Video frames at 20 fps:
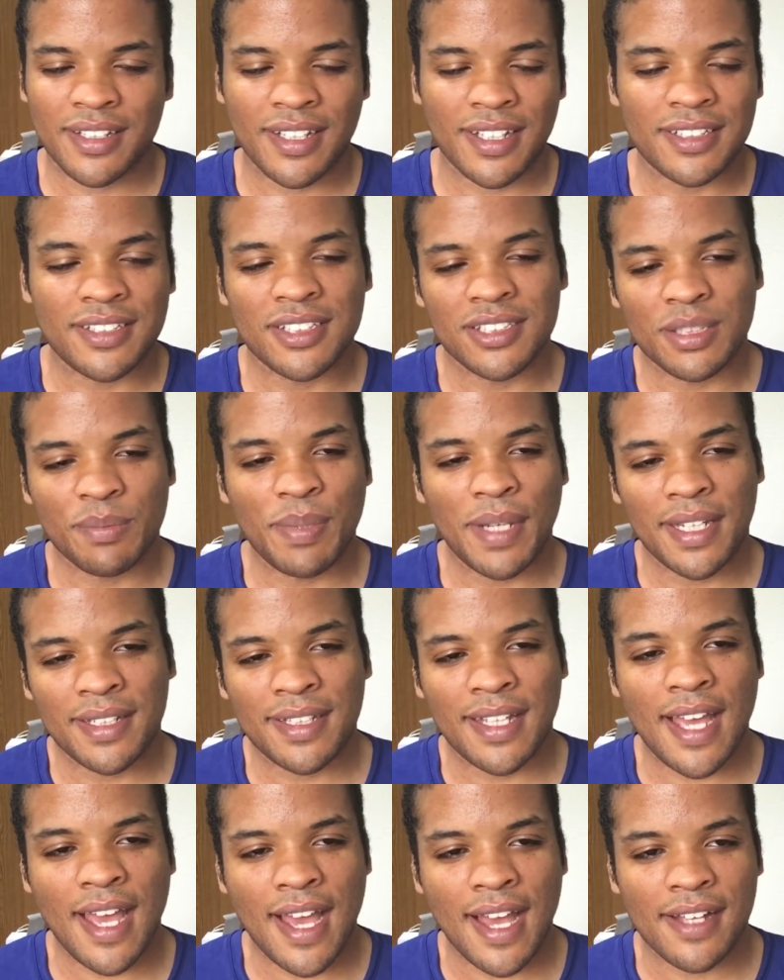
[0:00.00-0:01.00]
It's just a pain in
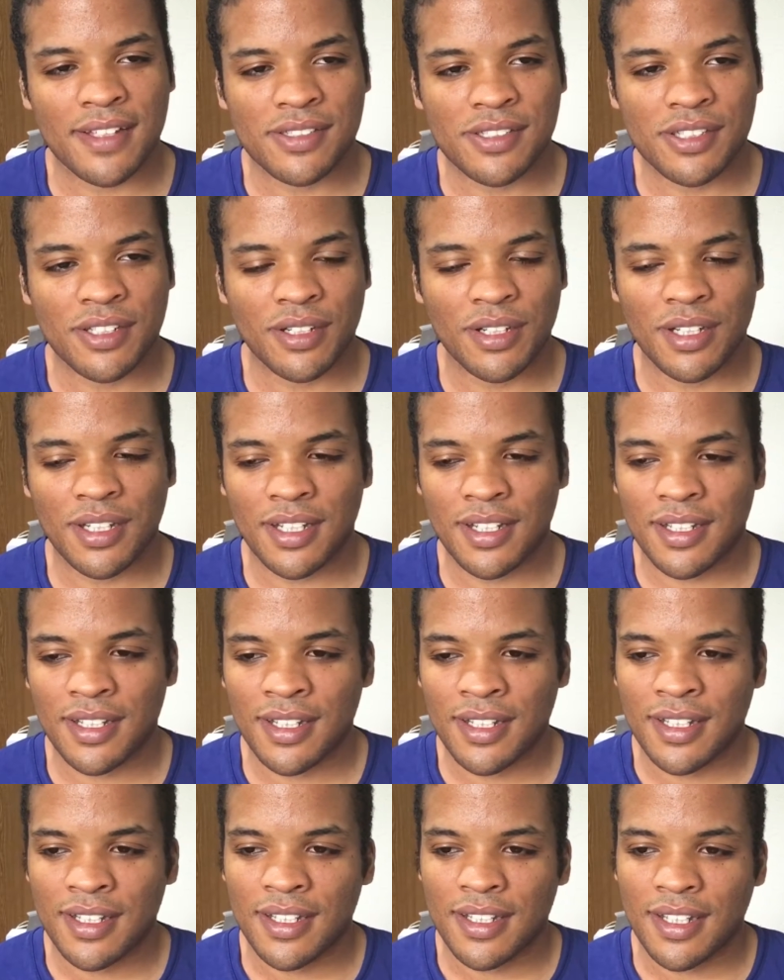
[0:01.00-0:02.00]
the ass. So
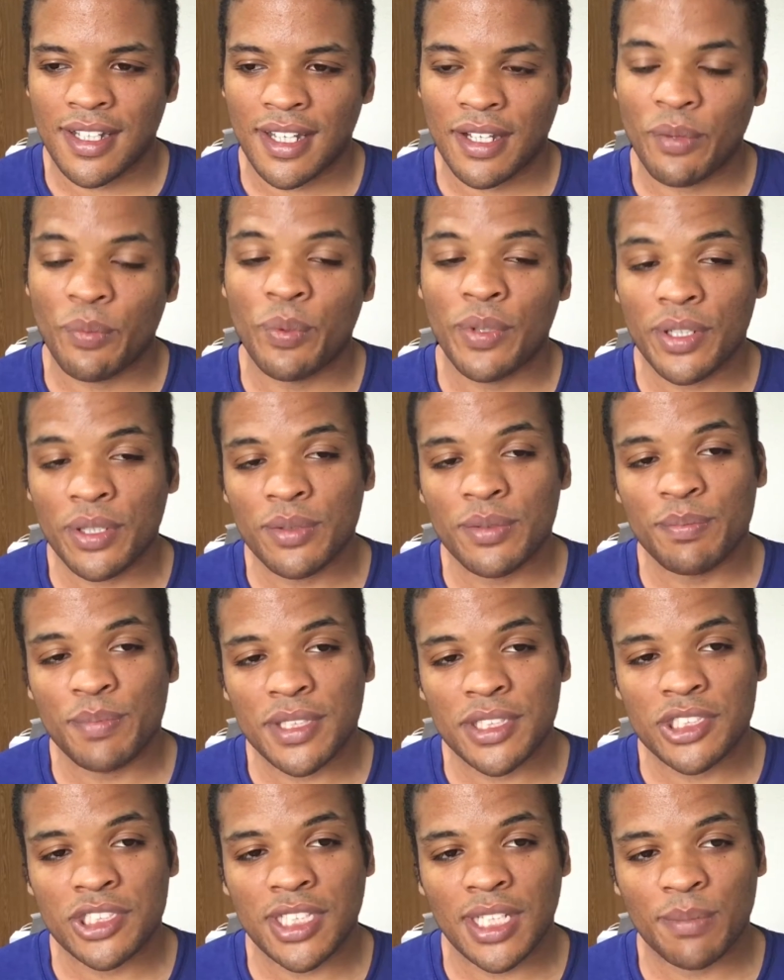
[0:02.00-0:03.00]
it will
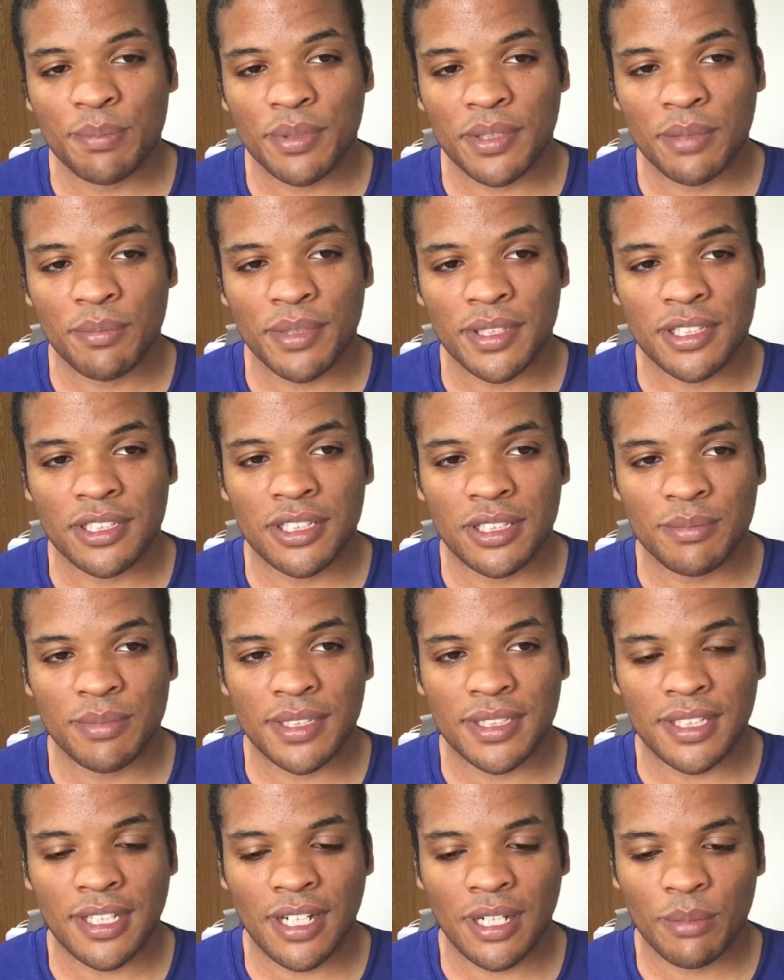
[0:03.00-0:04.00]
be cheaper, but it could
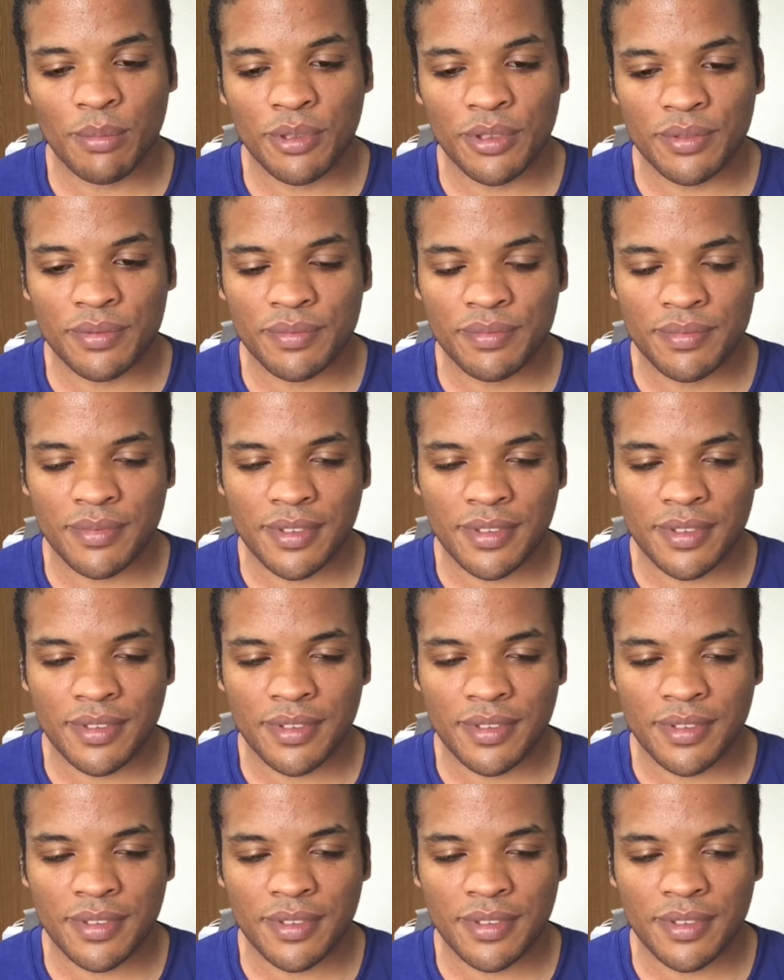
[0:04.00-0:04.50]
be terrible.